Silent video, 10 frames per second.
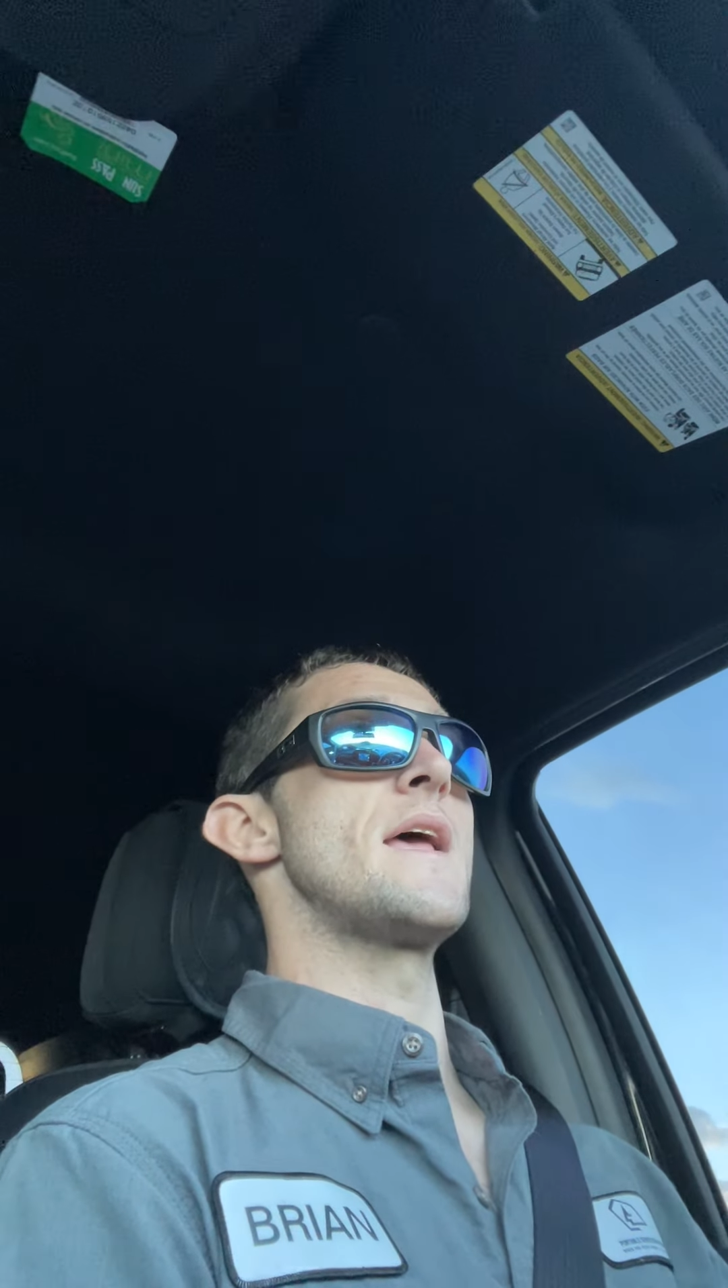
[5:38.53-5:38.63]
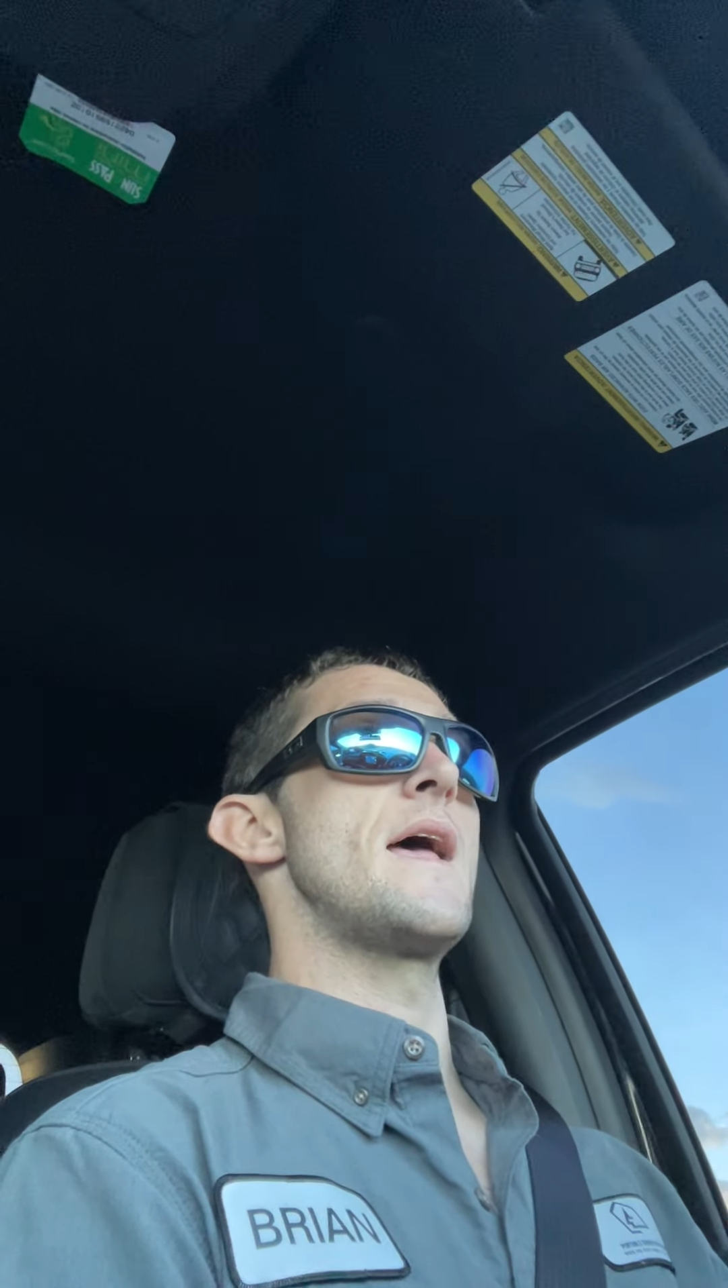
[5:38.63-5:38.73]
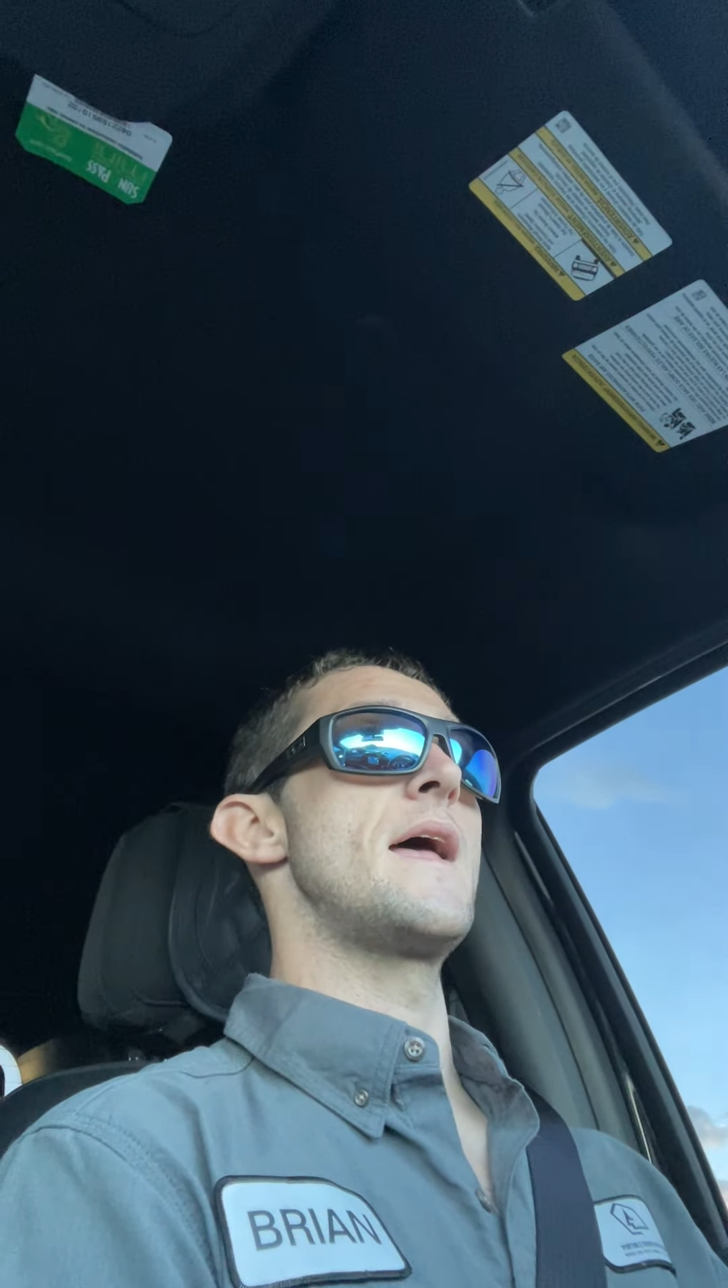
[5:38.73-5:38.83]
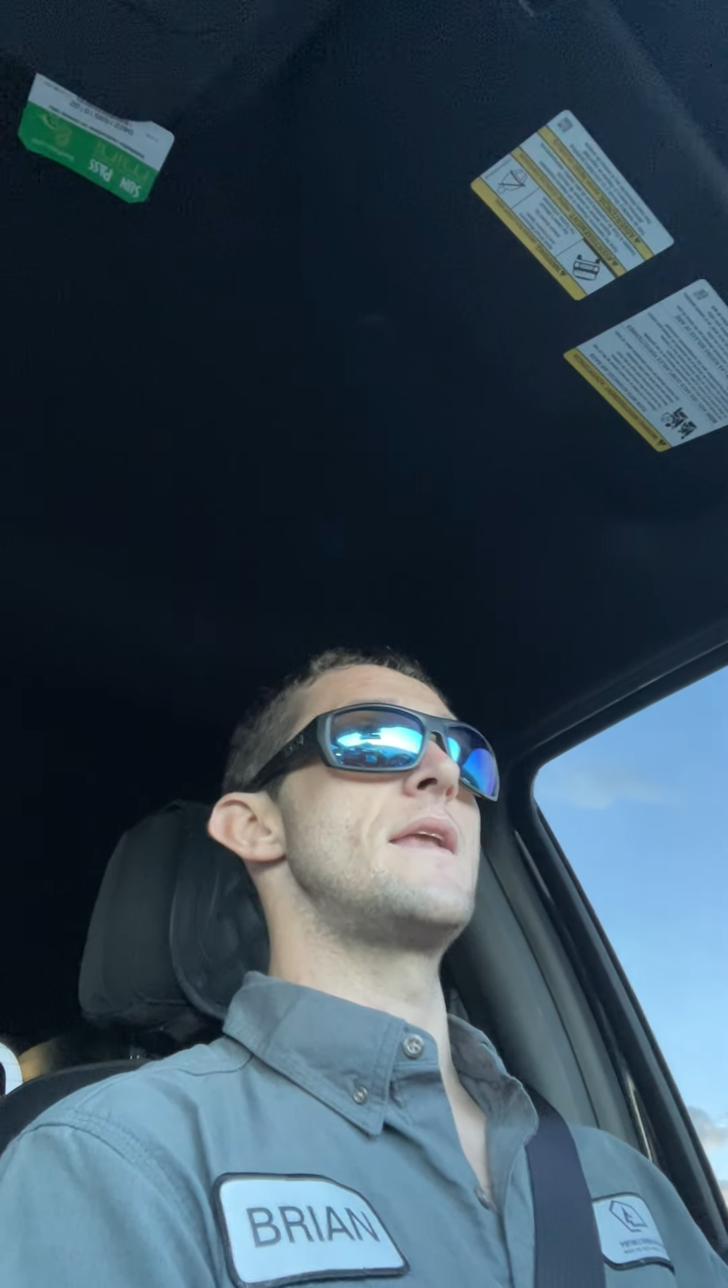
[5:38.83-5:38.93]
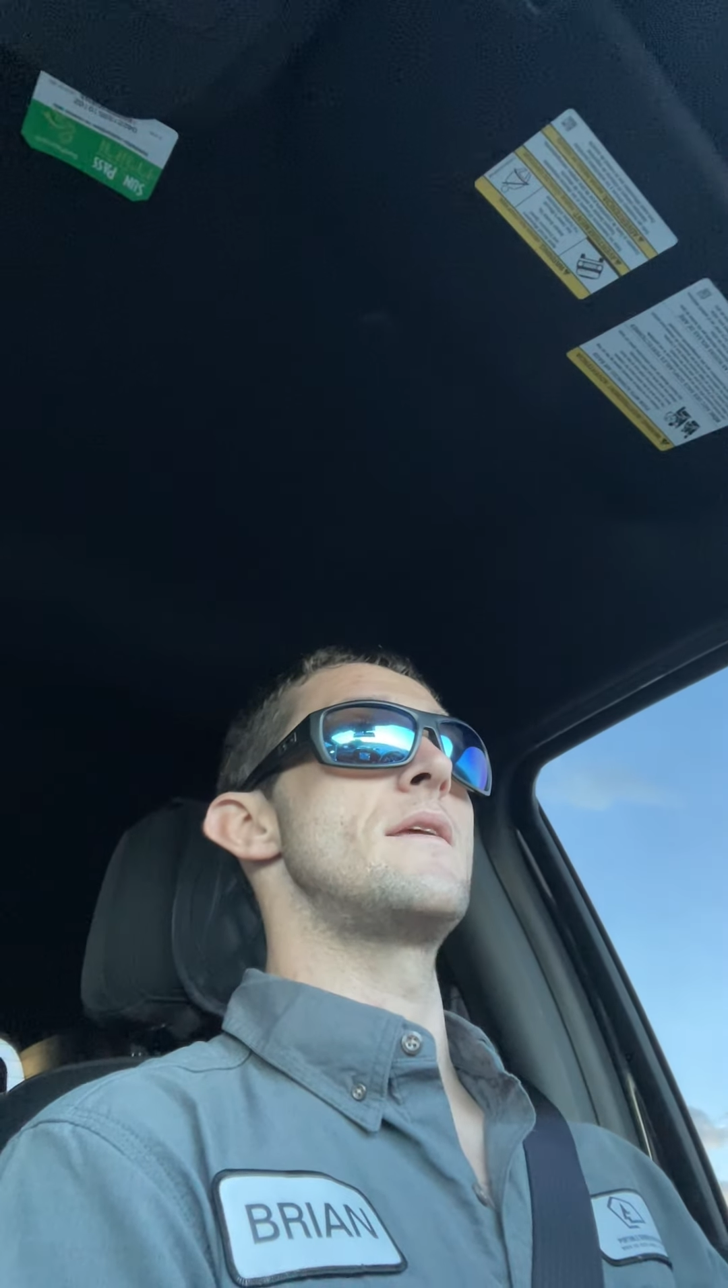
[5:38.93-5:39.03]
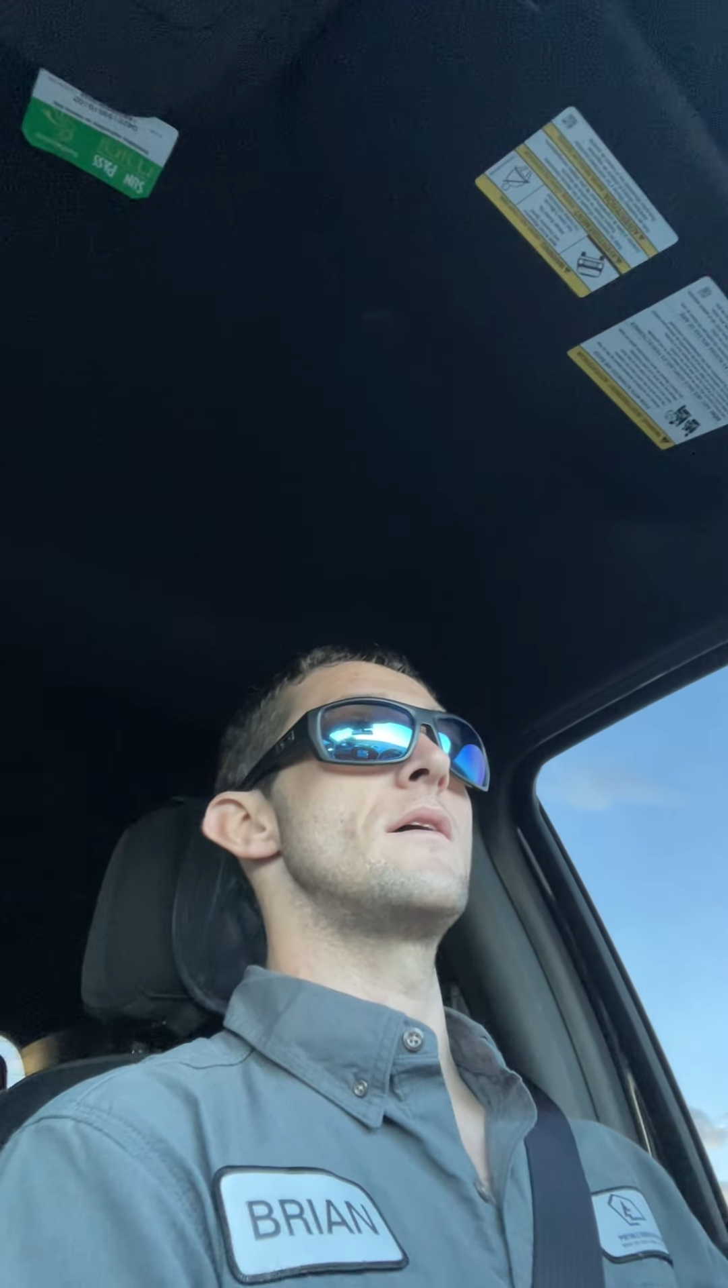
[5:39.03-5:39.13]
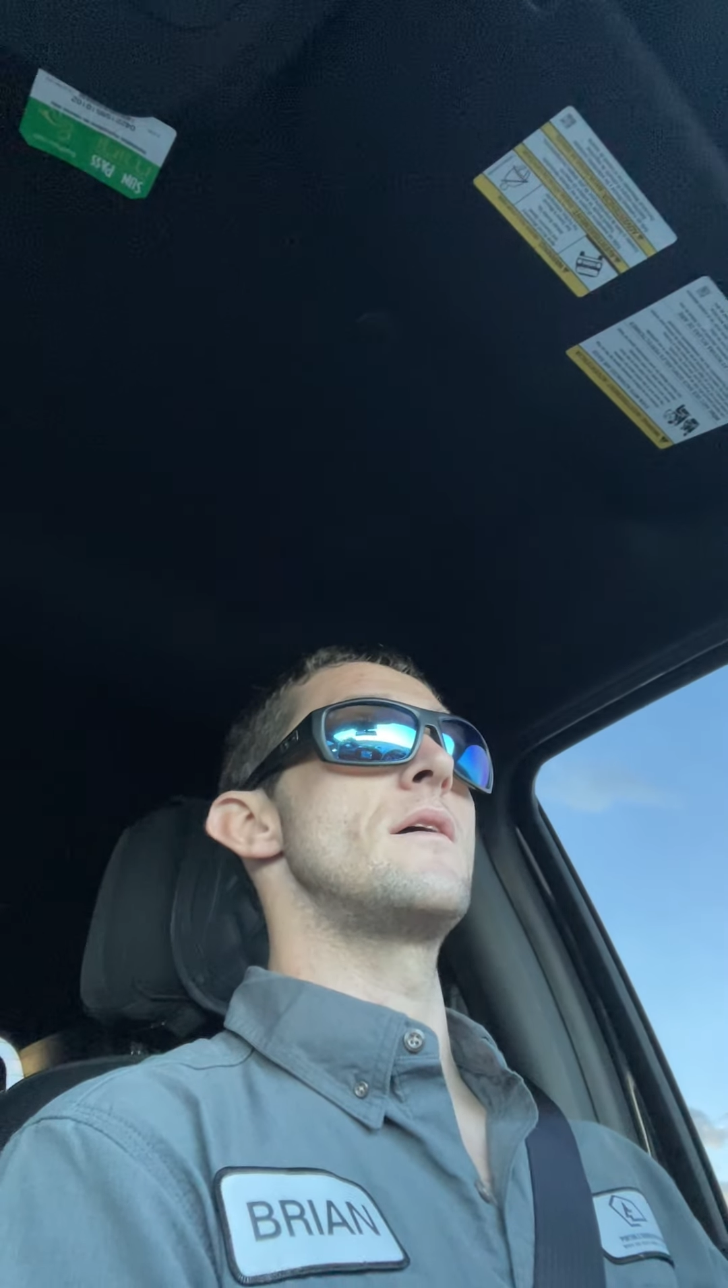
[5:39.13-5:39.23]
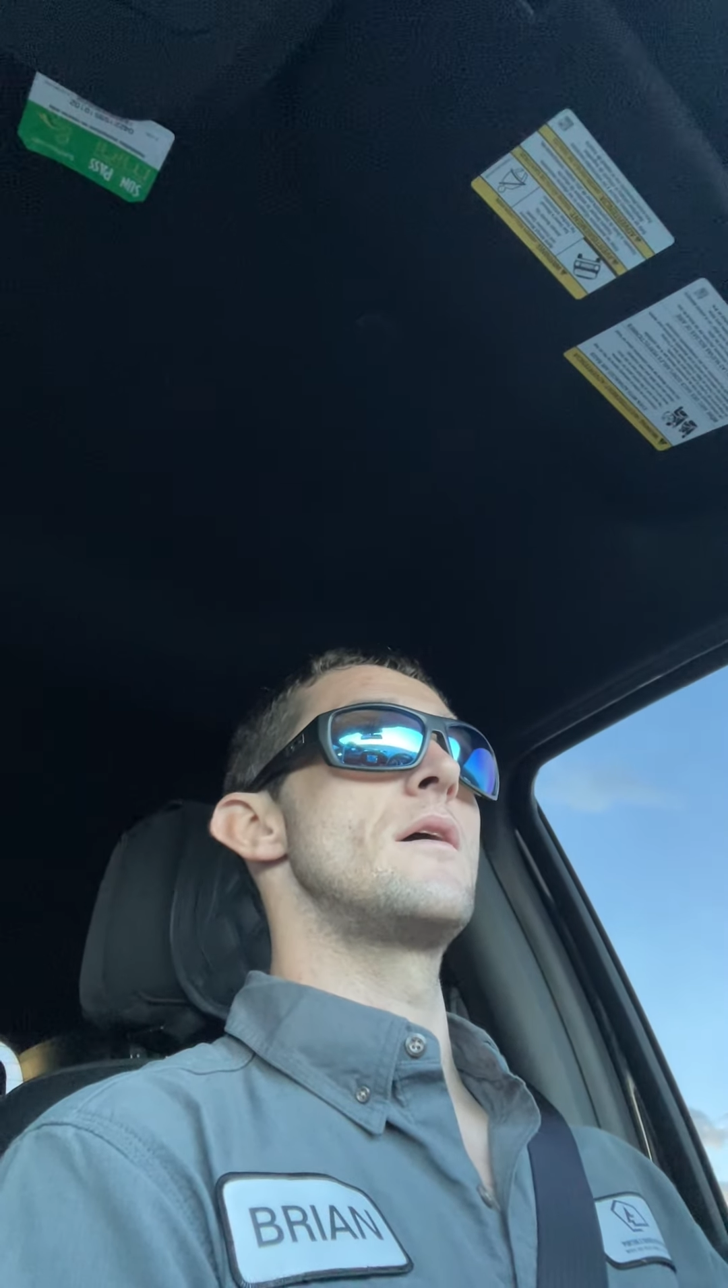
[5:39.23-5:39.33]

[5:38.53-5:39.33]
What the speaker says: and